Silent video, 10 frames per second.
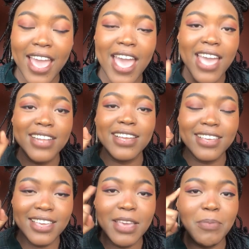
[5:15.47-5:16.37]

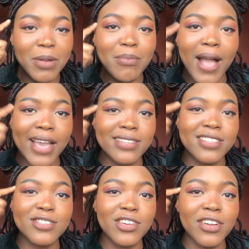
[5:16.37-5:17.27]
And keep in mind,
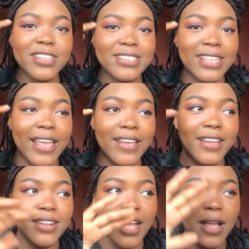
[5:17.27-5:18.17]
this girl is like
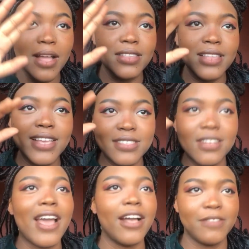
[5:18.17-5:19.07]
less
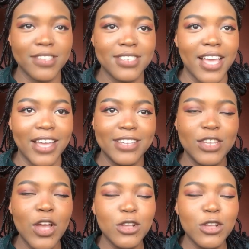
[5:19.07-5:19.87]
than half his size.